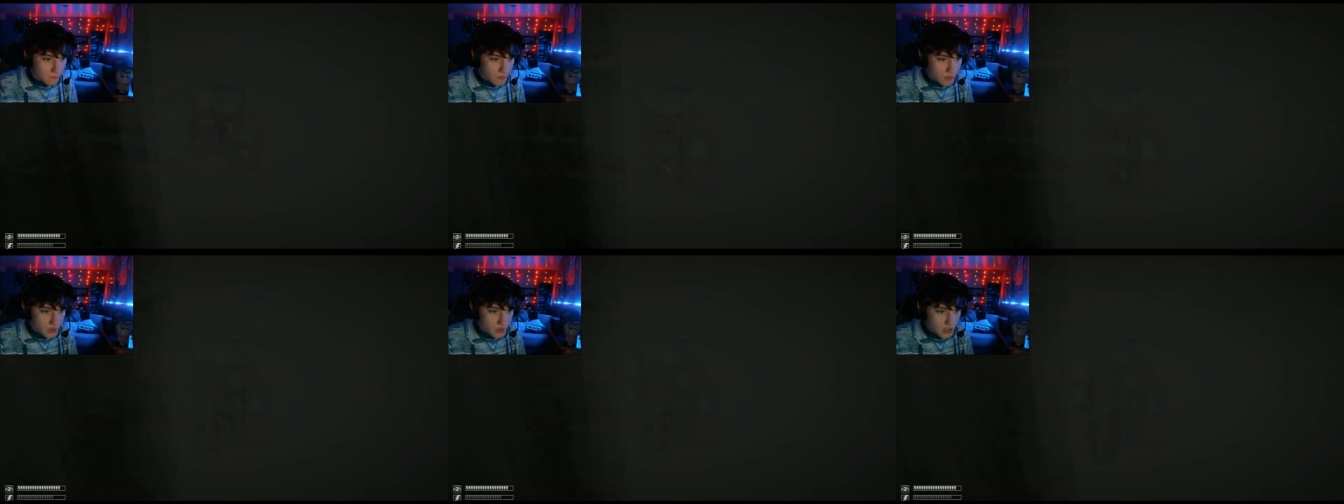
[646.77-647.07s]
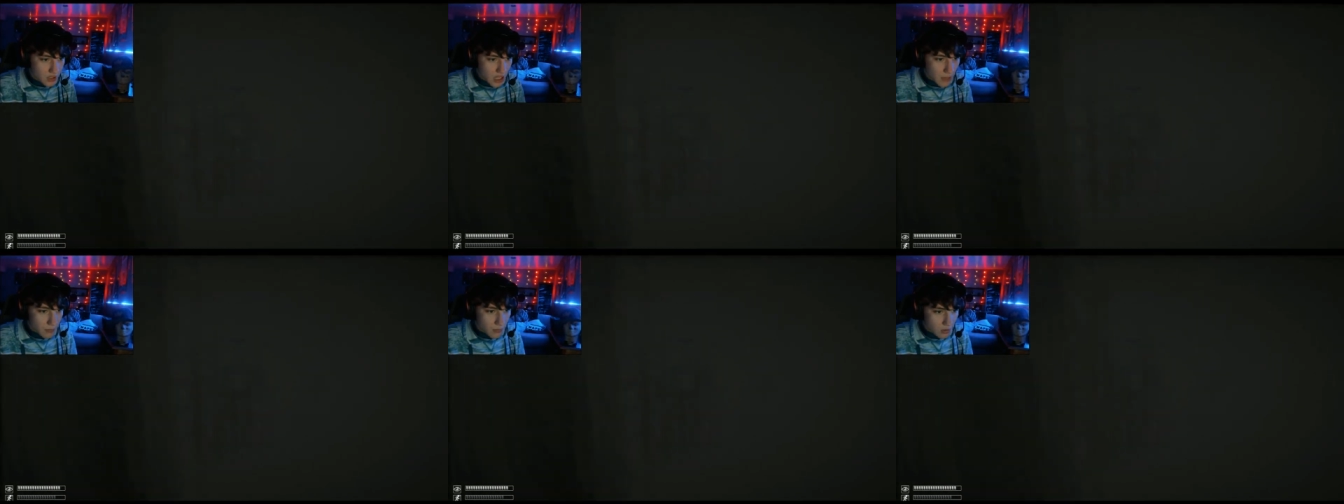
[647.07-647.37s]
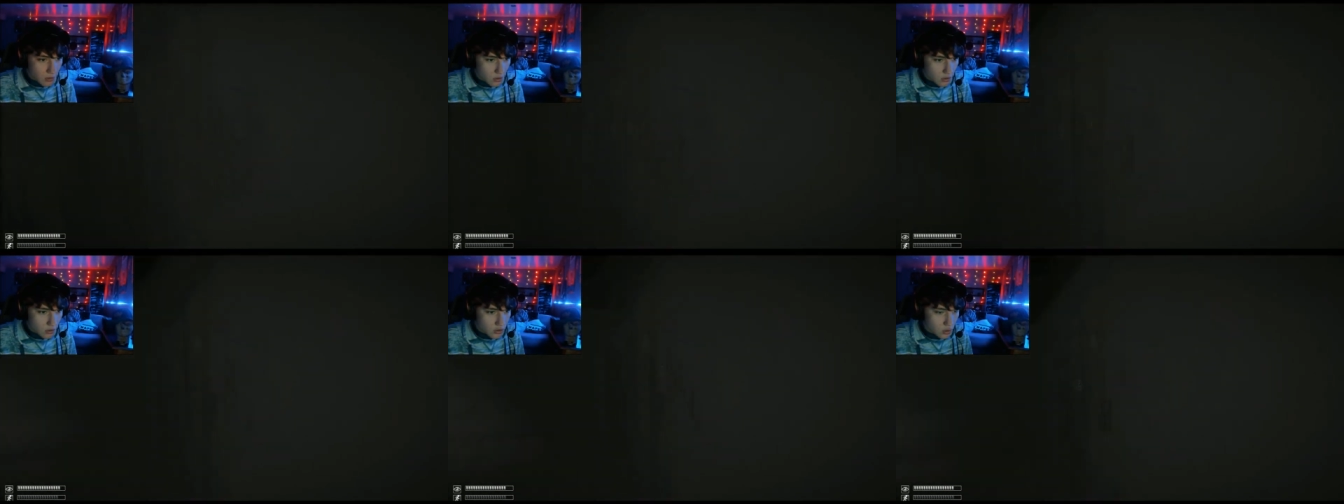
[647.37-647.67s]
Yep,
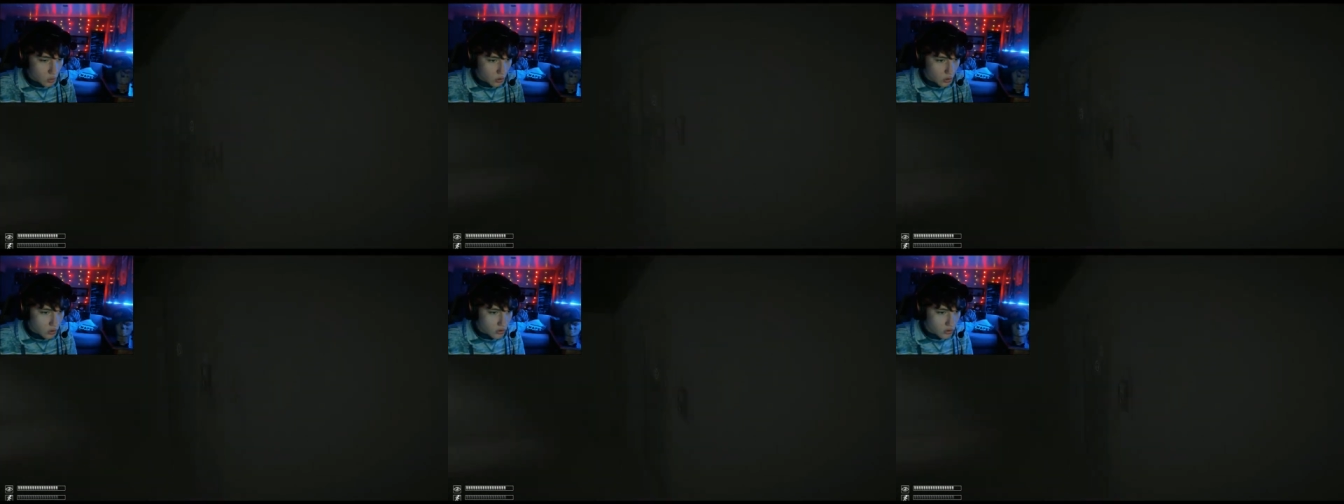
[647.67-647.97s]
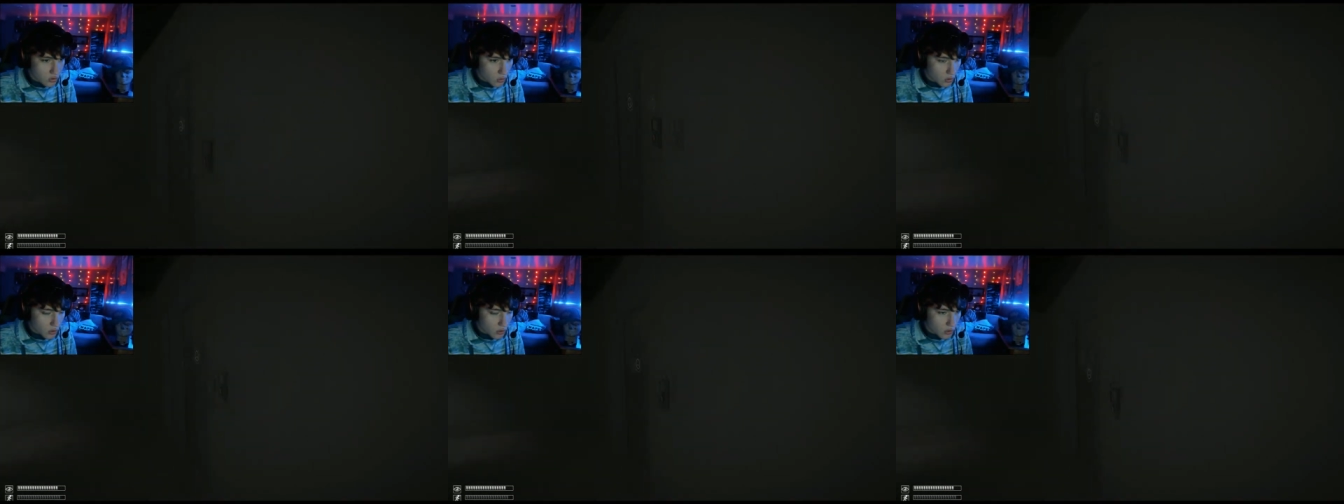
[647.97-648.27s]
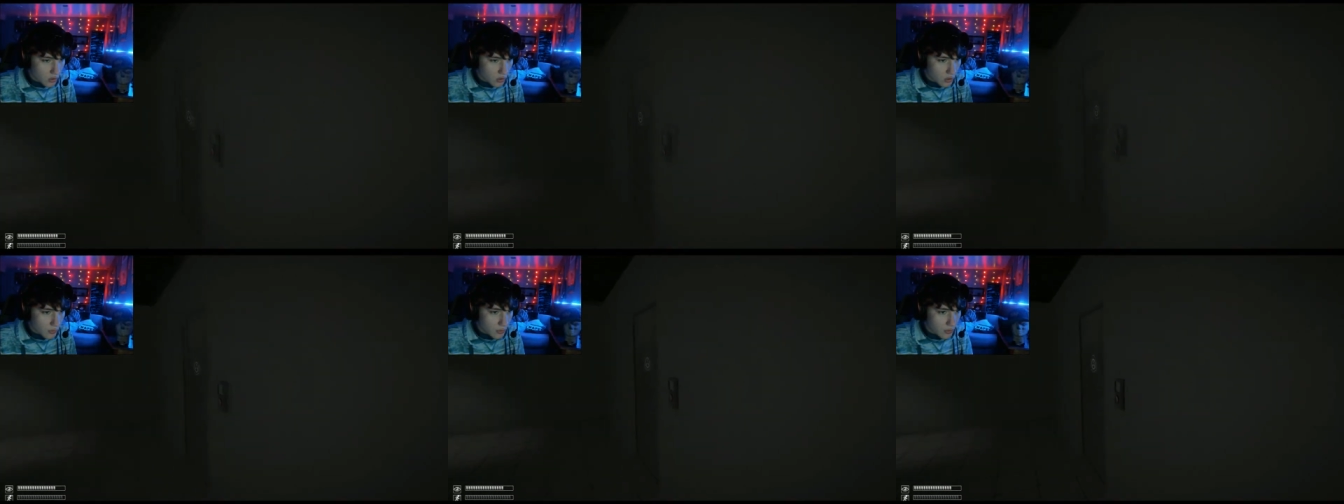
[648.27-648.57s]
close door, close door.
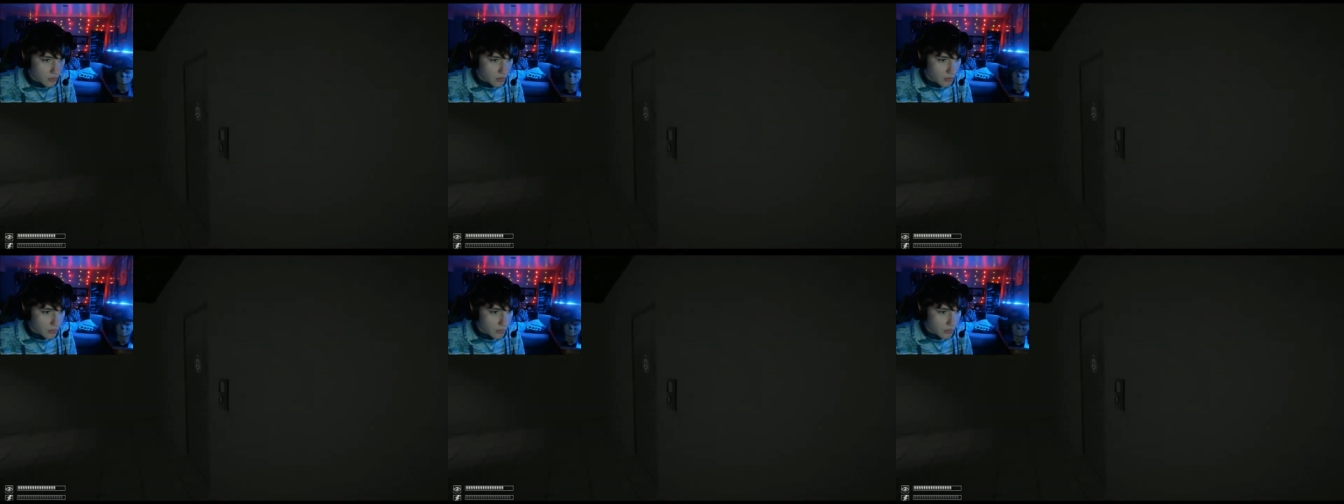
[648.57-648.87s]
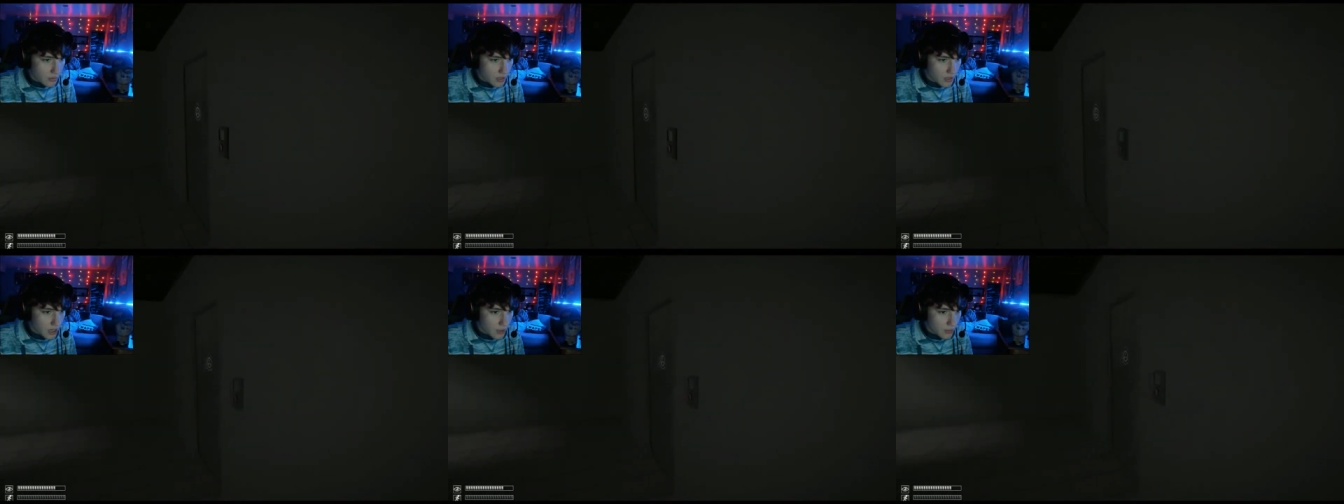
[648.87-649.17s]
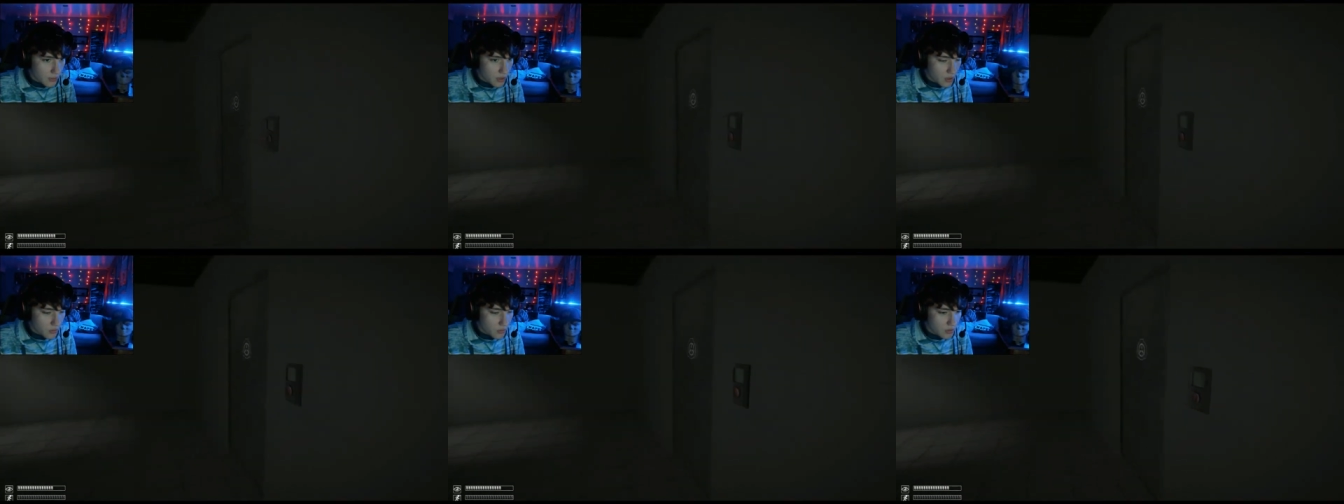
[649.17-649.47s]
There we go, there we go, there we
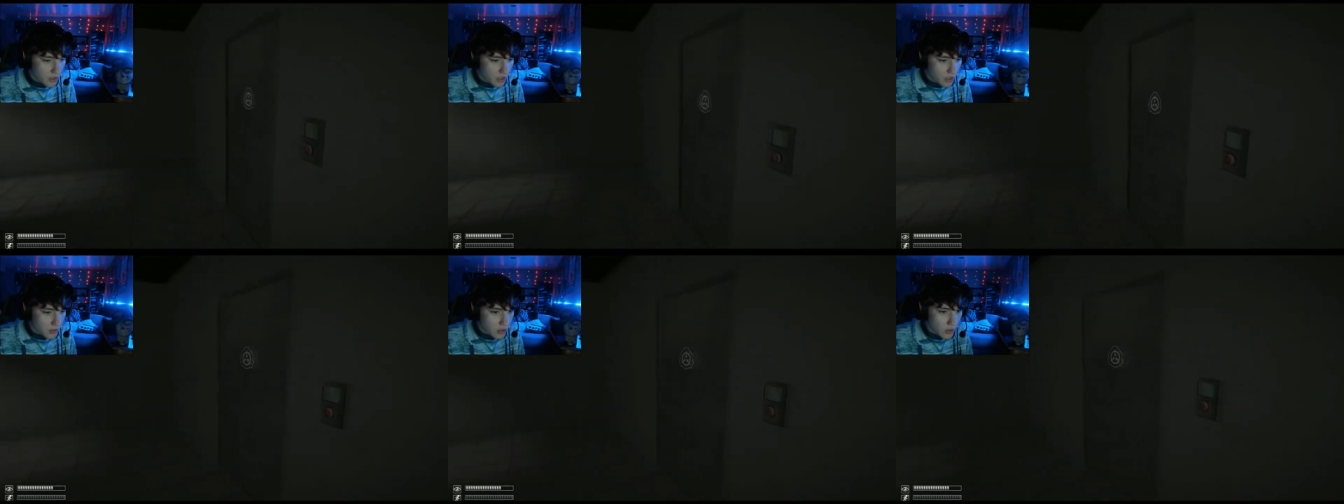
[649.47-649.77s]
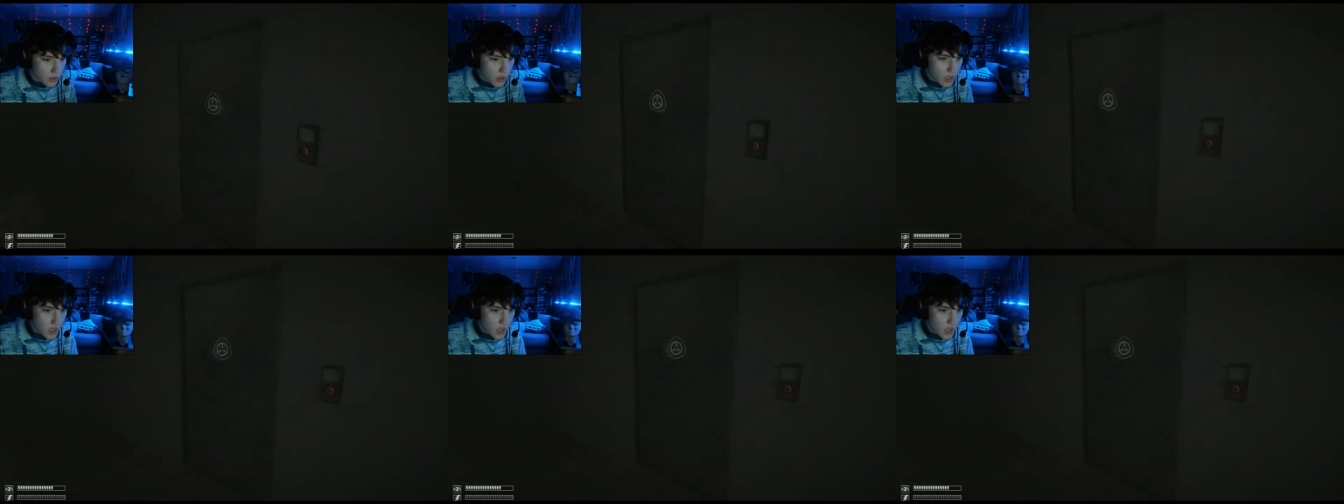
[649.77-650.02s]
go. Did I do it?